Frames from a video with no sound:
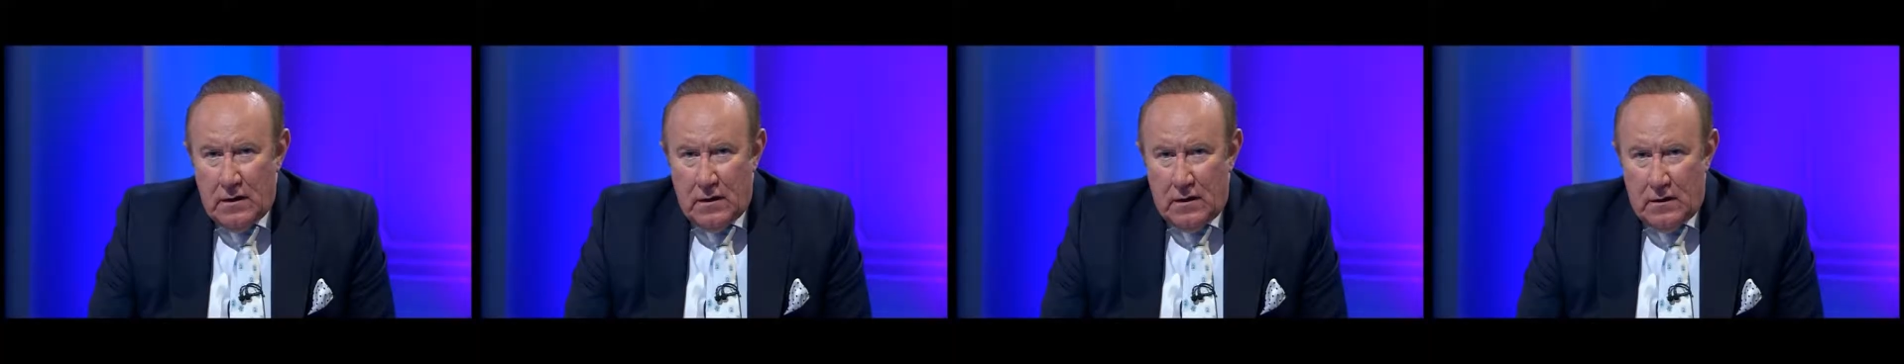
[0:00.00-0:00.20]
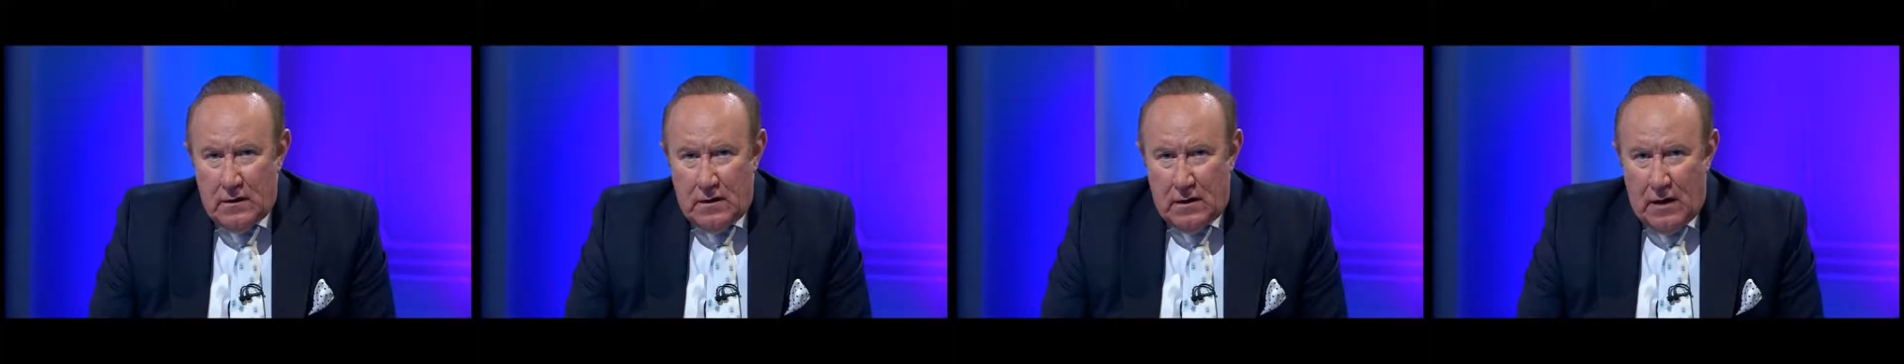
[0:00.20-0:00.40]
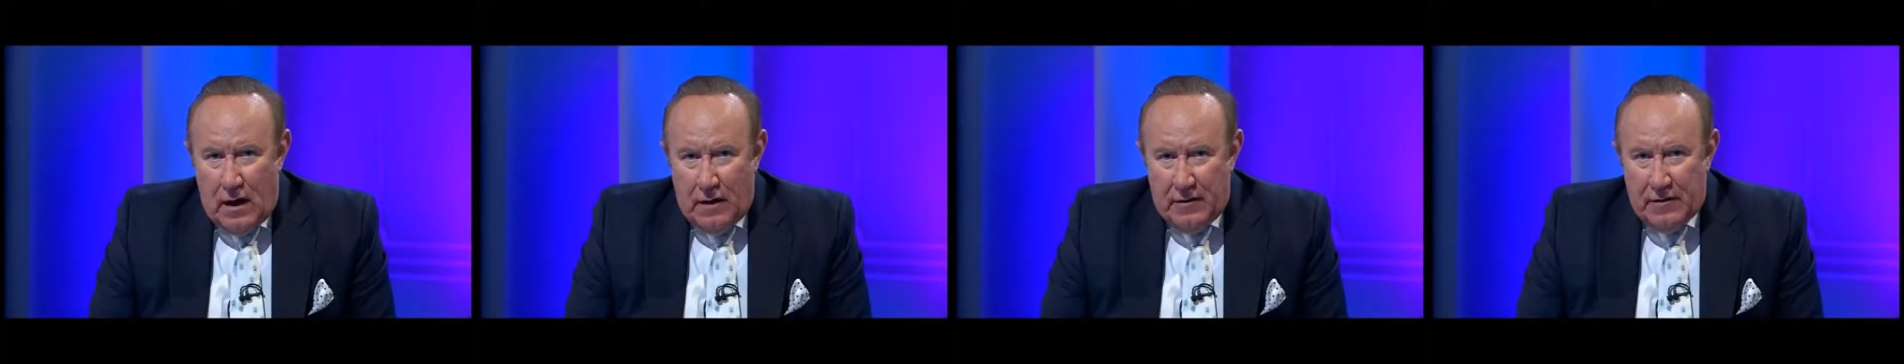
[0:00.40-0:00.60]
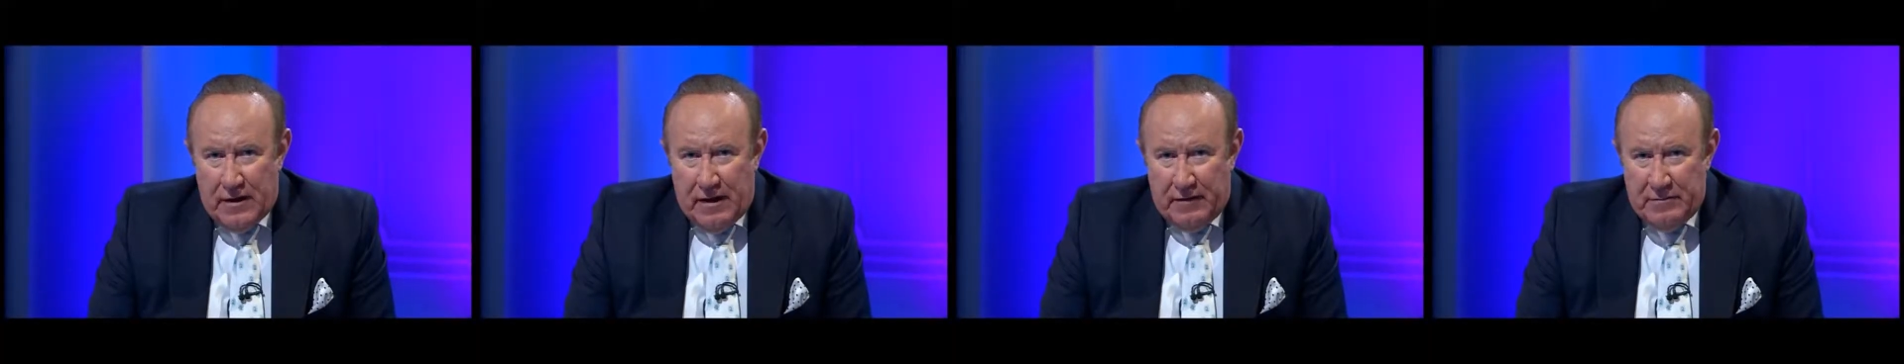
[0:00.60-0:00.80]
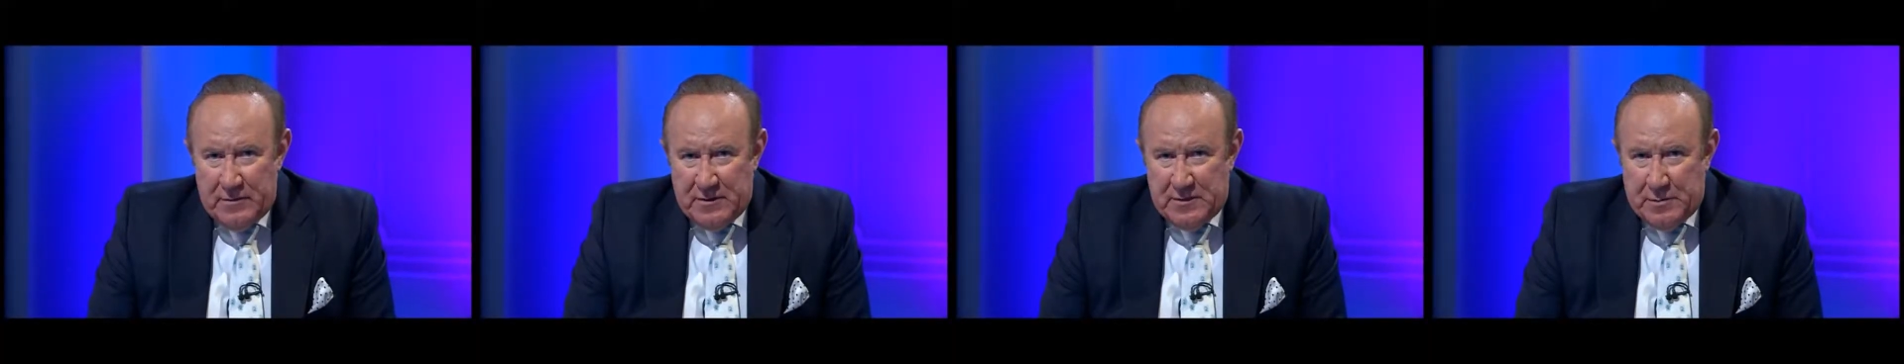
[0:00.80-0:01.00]
Now, the
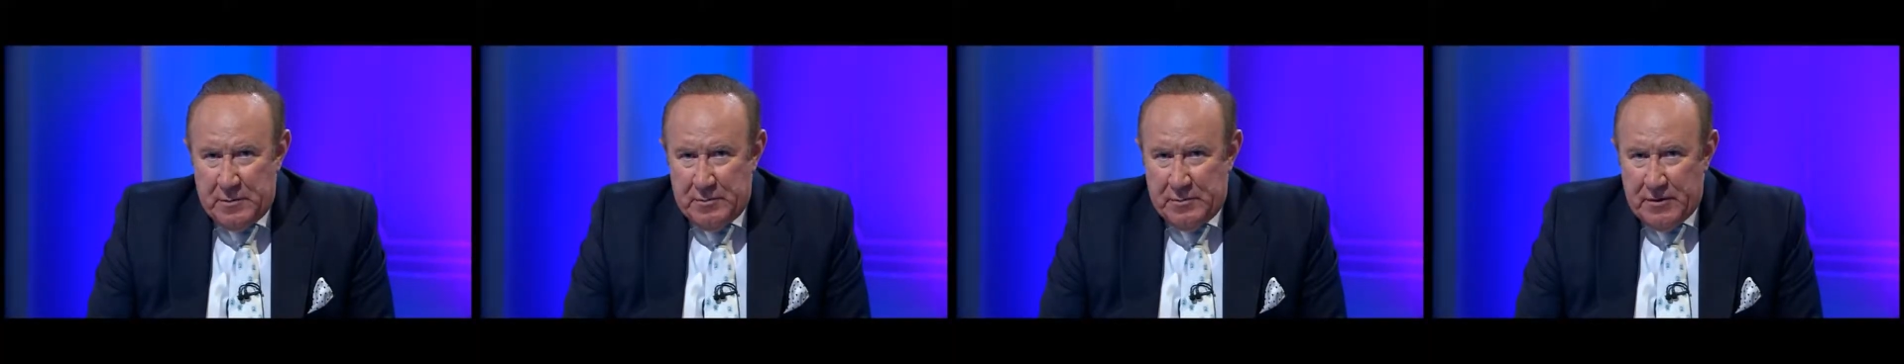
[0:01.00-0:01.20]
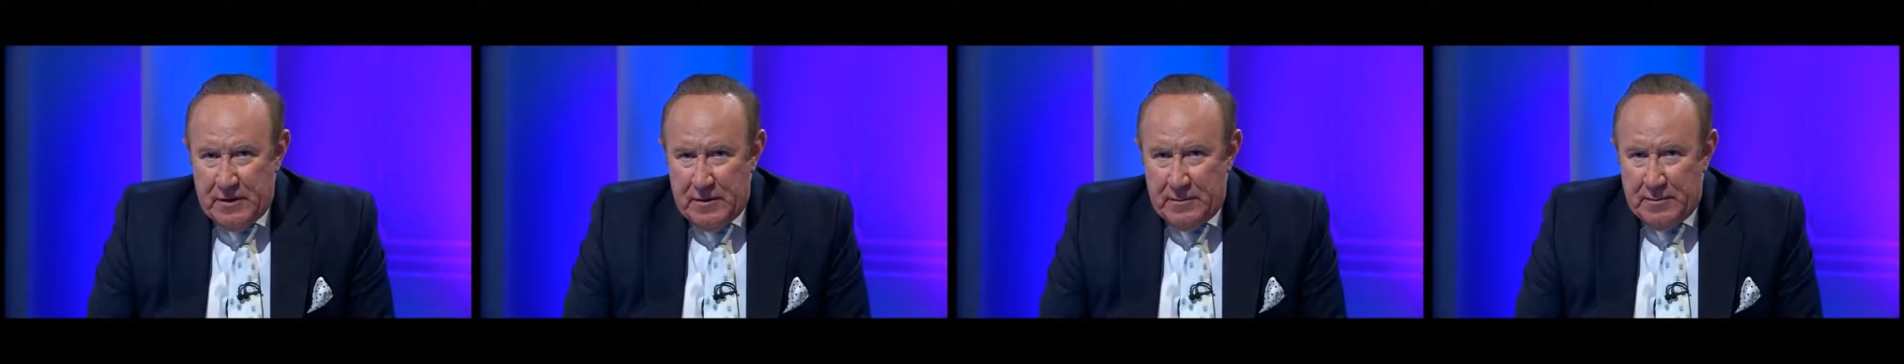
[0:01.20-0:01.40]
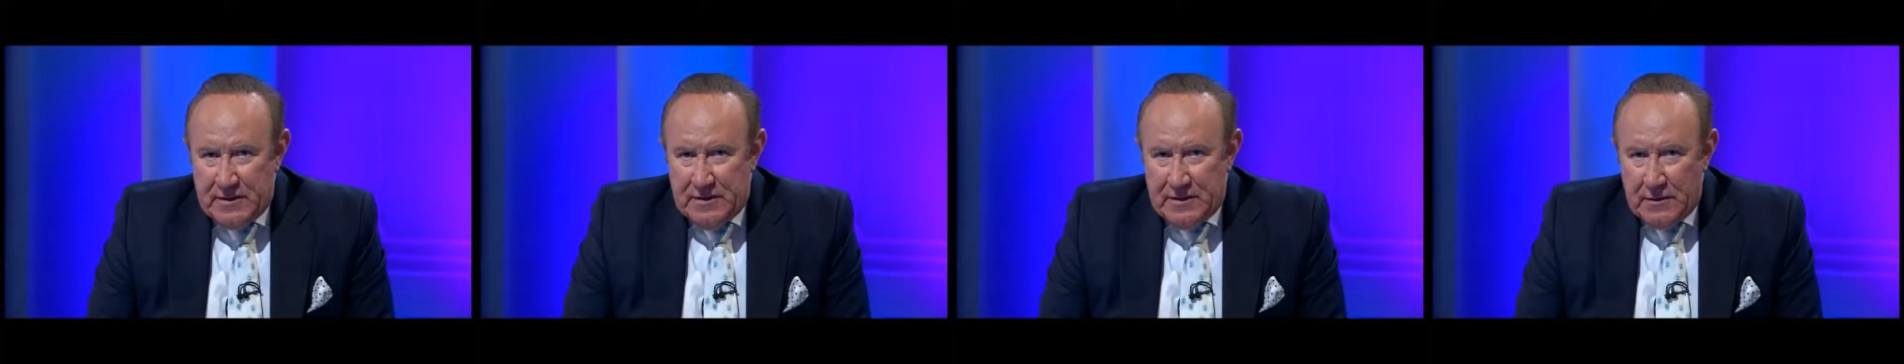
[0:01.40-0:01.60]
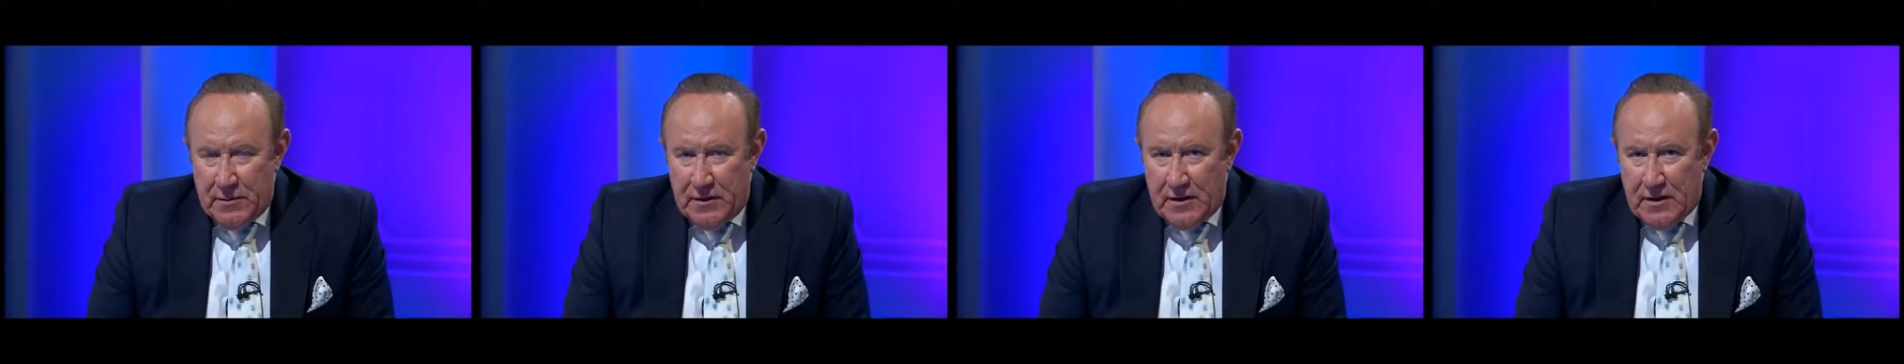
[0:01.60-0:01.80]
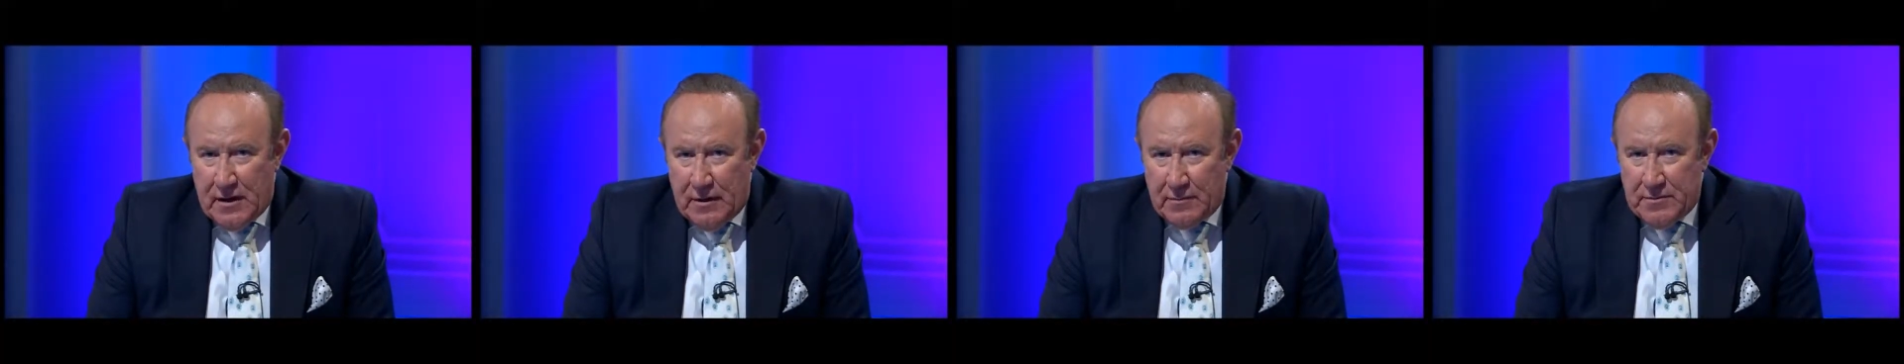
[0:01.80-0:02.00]
government's been pretty busy
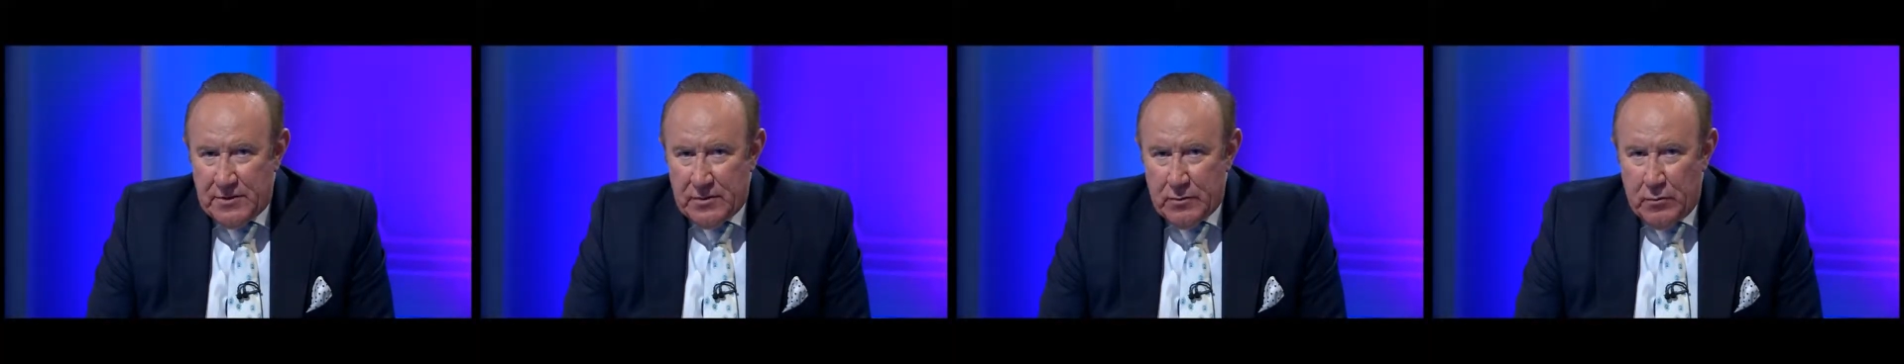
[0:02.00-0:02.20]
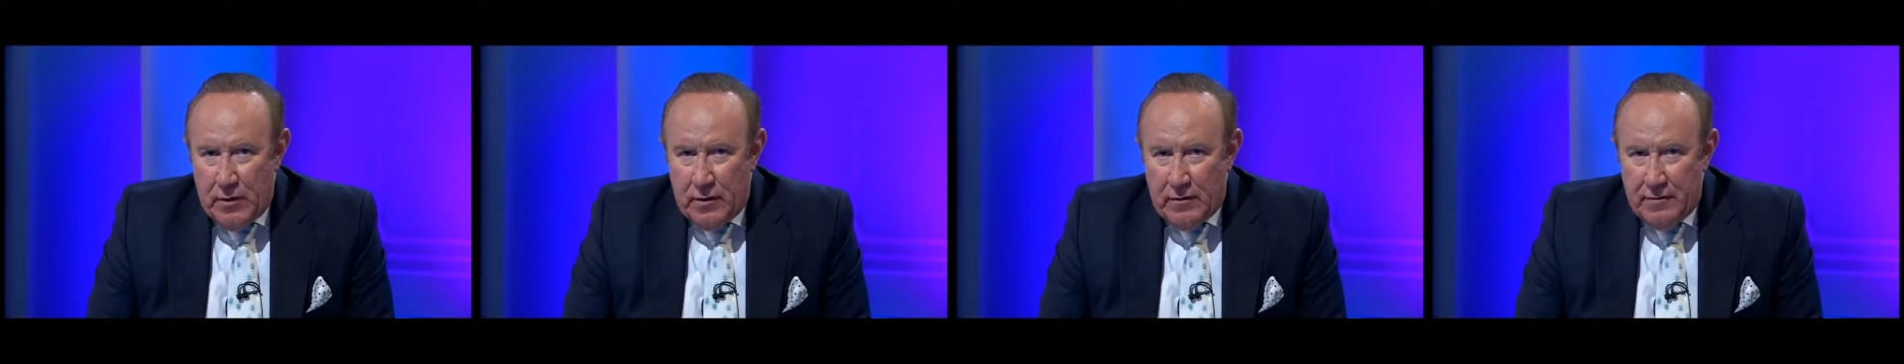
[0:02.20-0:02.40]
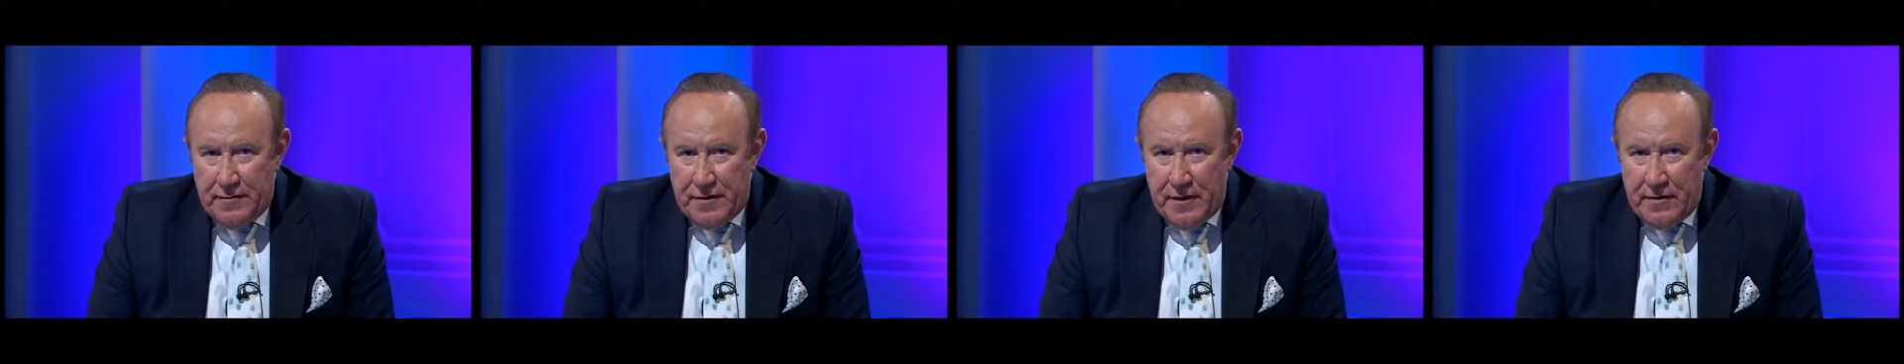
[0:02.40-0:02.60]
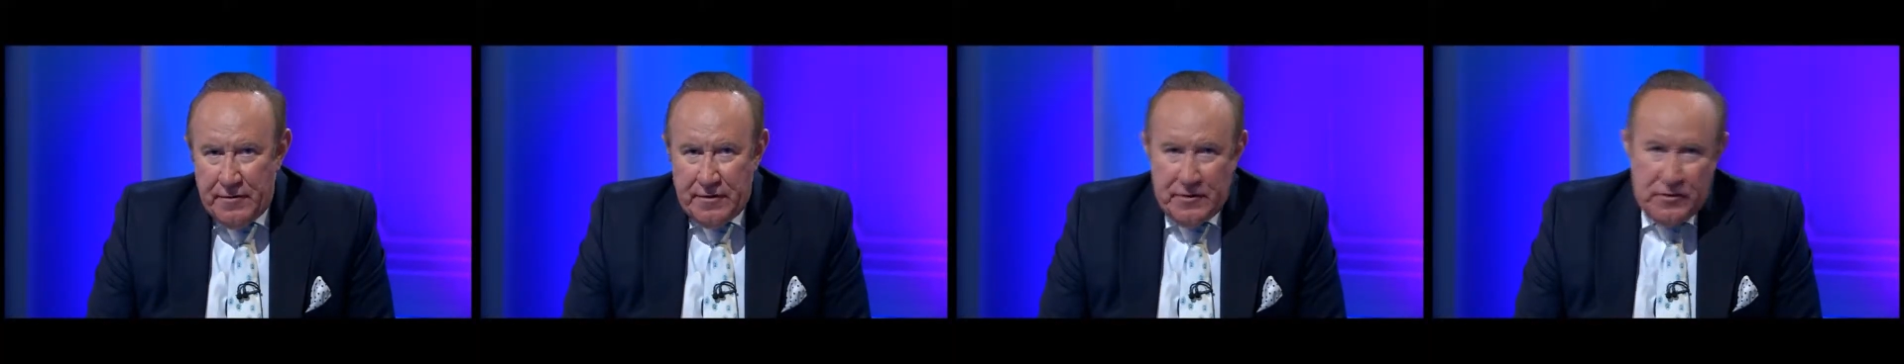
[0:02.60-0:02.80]
when it comes to welfare,